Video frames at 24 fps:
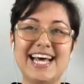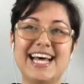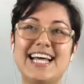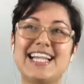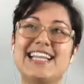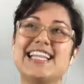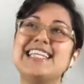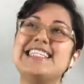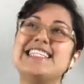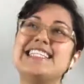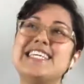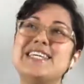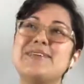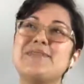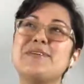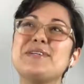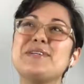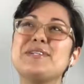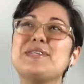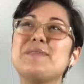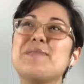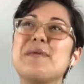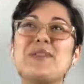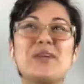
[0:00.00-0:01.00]
Let's see, what are
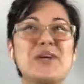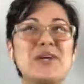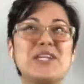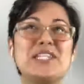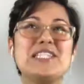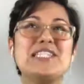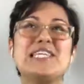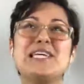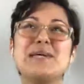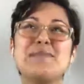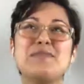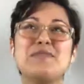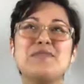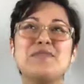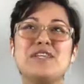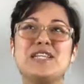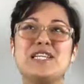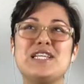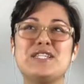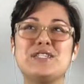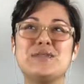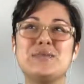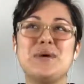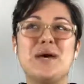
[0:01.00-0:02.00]
some other good tips for
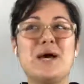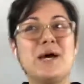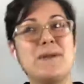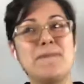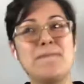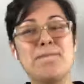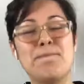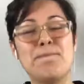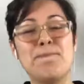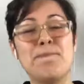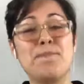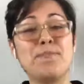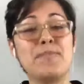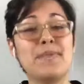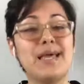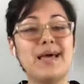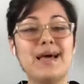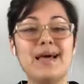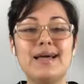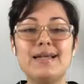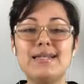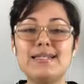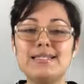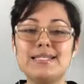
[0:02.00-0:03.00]
this one?
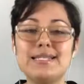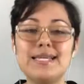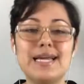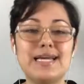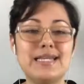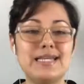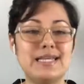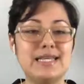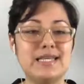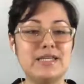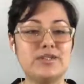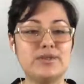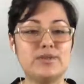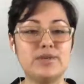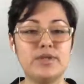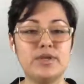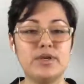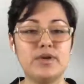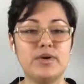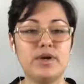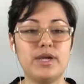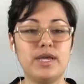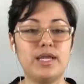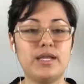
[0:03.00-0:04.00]
Honestly, I think it's really
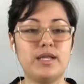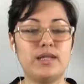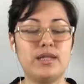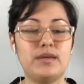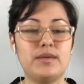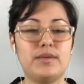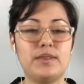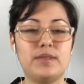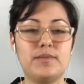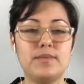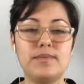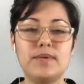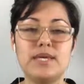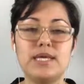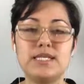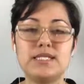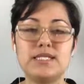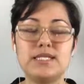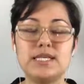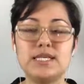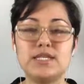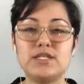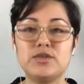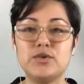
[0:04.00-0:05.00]
great. The biggest
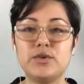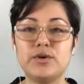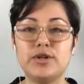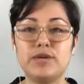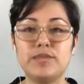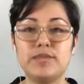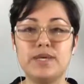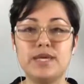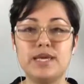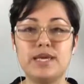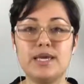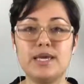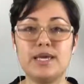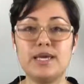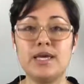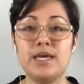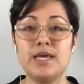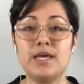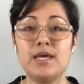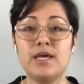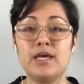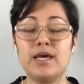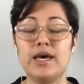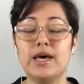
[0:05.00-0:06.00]
thing is going to be
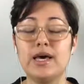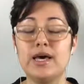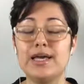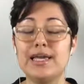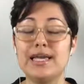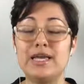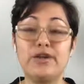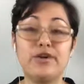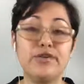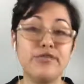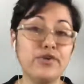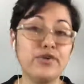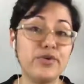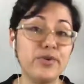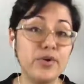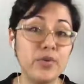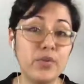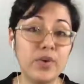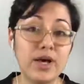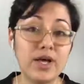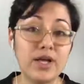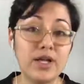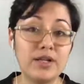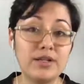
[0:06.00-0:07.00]
interviewing
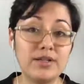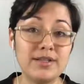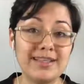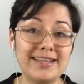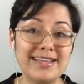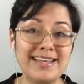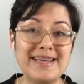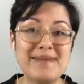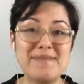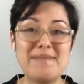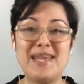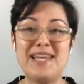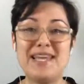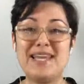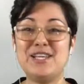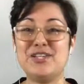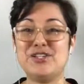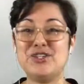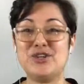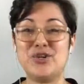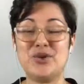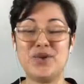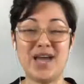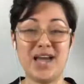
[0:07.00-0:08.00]
well, making
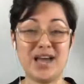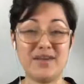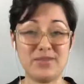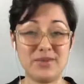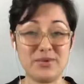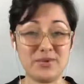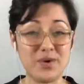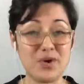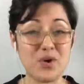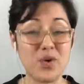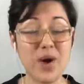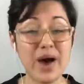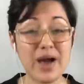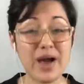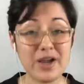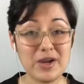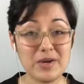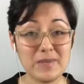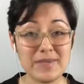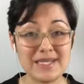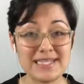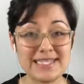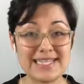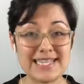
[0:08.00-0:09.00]
sure you have the
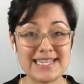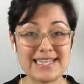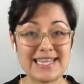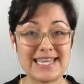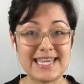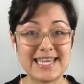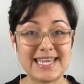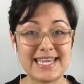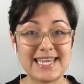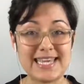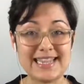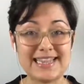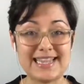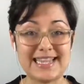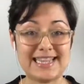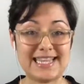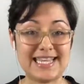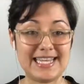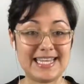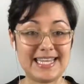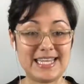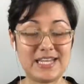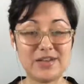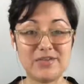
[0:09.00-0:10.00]
requirements that they
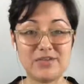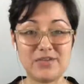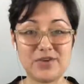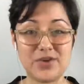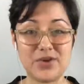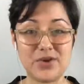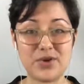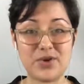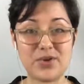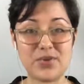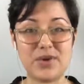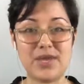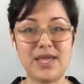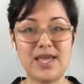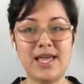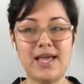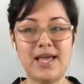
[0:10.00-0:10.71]
need of you.